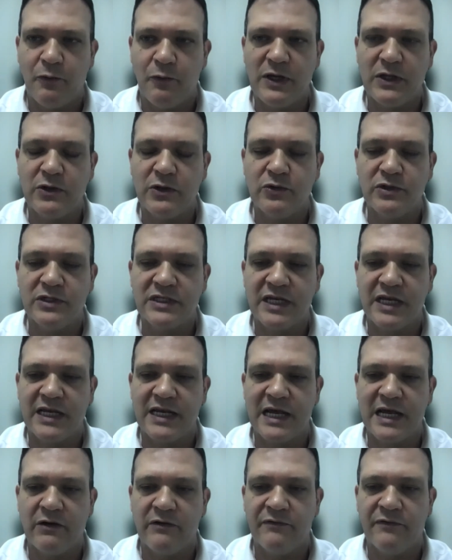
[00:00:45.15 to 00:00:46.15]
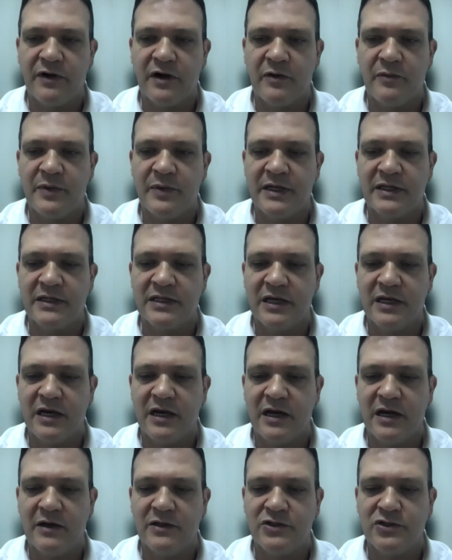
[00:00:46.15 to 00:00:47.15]
We do see now environment
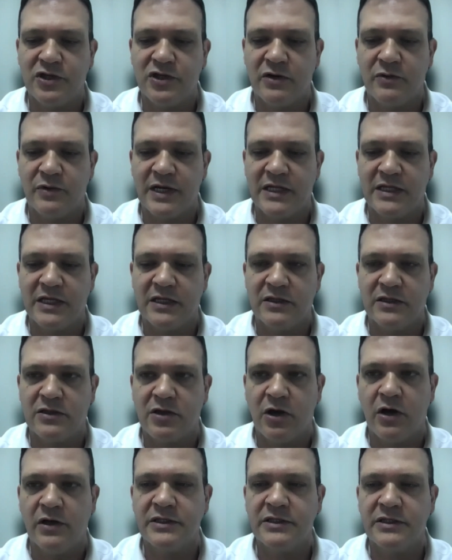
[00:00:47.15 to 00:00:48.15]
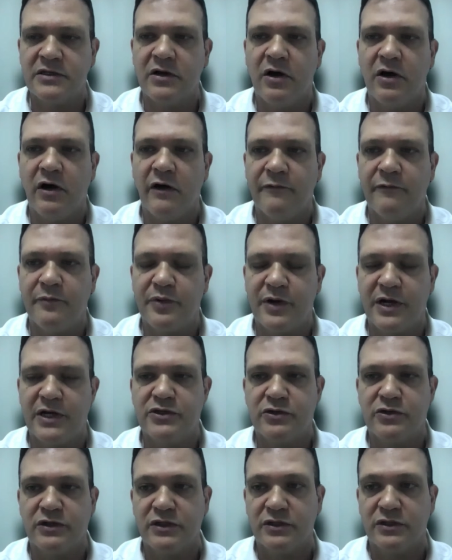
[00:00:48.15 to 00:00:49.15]
generating tons of
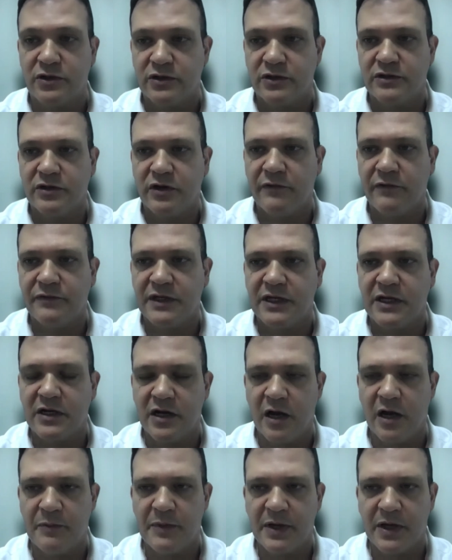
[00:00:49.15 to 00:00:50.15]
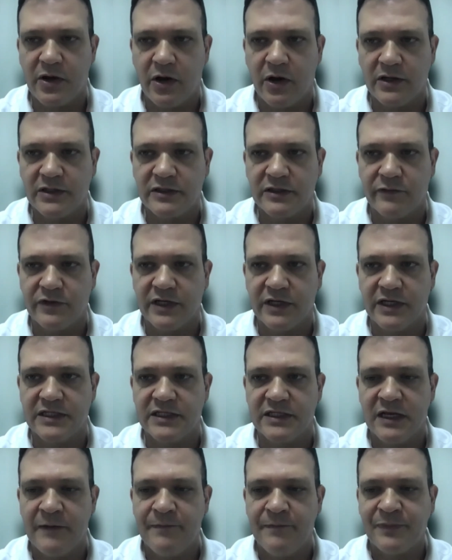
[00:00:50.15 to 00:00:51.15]
pressure in terms of the economic cost of
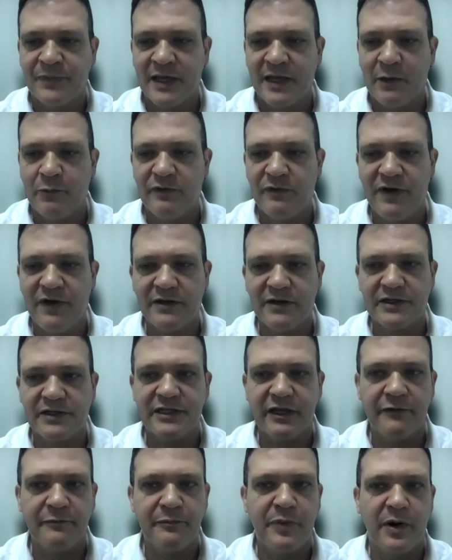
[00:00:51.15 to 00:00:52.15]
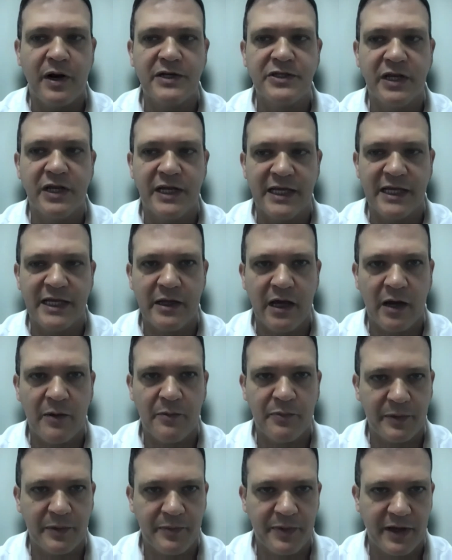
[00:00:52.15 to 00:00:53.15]
this. And we find ourselves partially
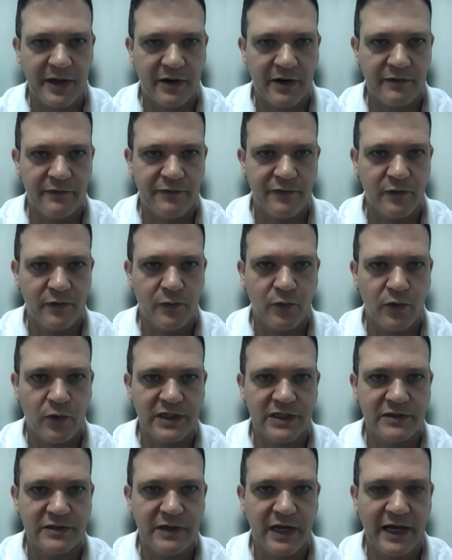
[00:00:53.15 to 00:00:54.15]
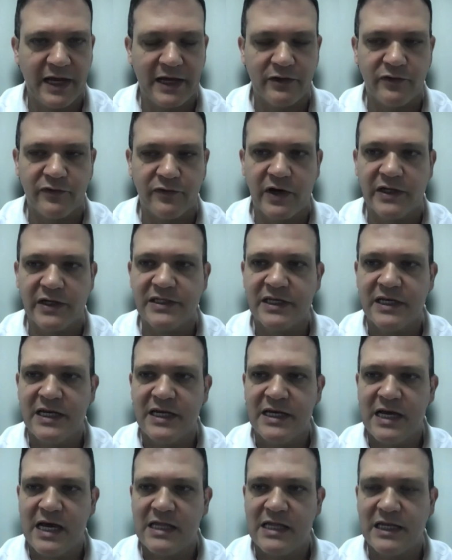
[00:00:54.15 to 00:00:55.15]
unprepared for what is ahead of us,
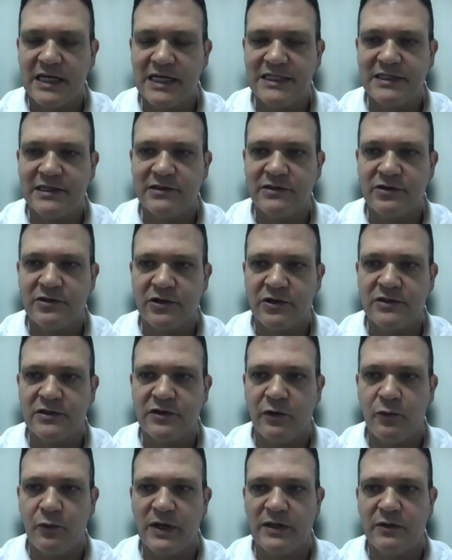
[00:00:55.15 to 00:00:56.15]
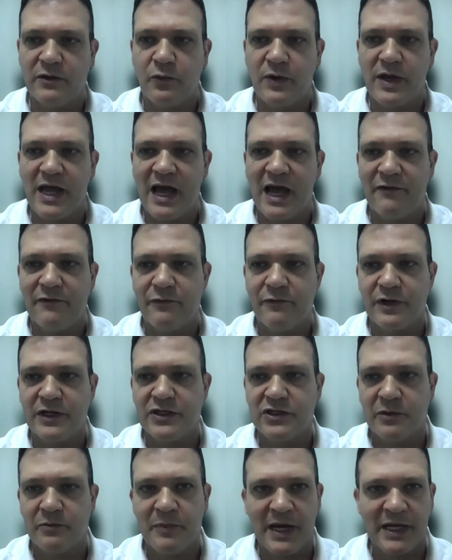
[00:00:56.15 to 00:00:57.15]
at least in terms of whether we have
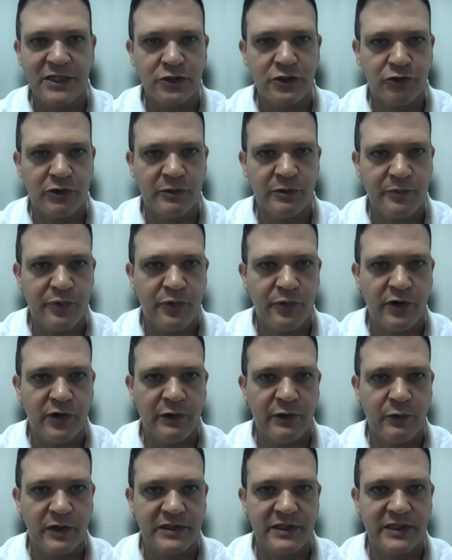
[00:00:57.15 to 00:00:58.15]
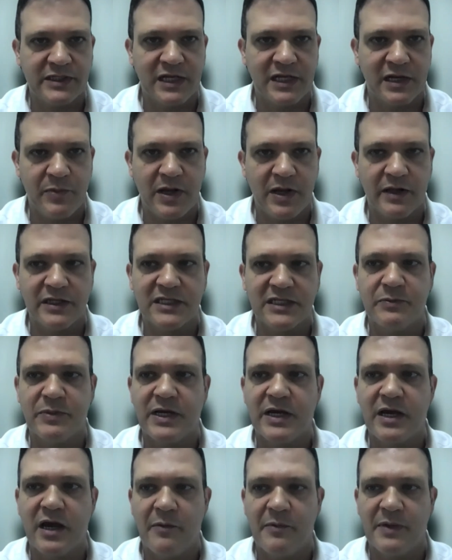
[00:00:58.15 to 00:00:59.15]
reached a mainstream point where sustainability is
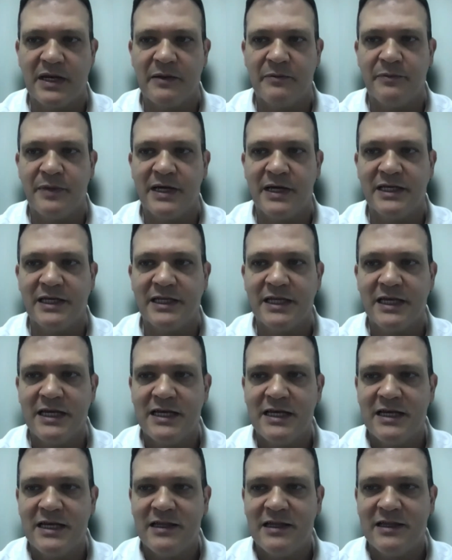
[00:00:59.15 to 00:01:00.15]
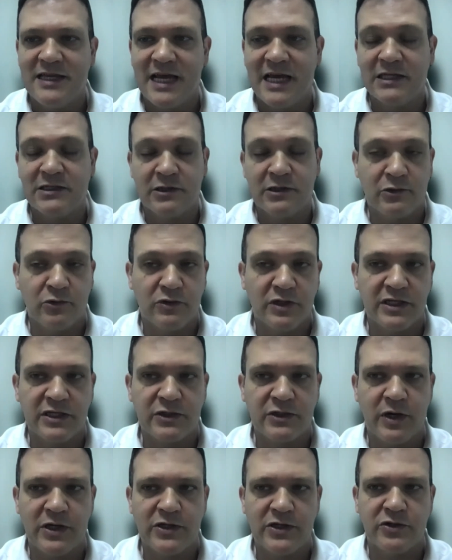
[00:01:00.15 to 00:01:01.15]
becoming embedded. The answer to
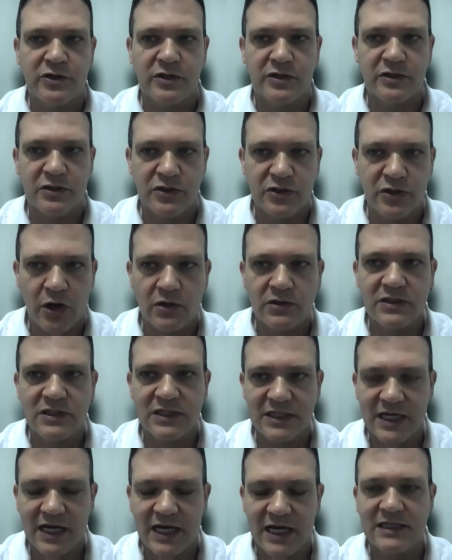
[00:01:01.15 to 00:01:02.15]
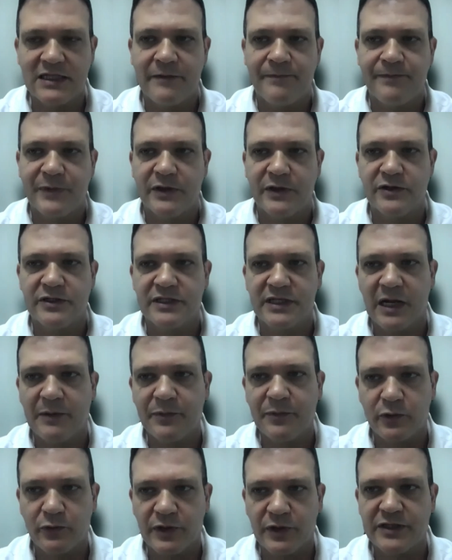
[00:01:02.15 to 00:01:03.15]
this question is not yet. And there's a
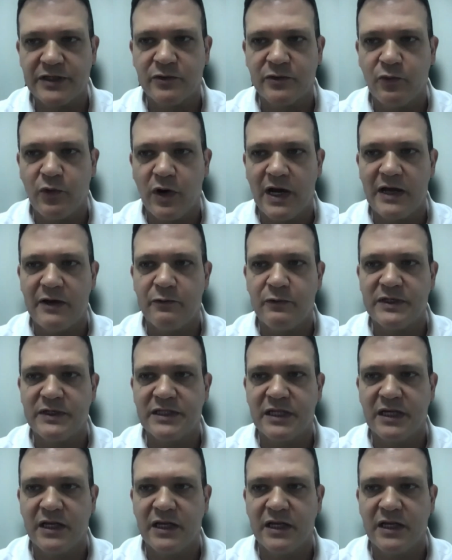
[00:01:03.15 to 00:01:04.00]
number of reasons why we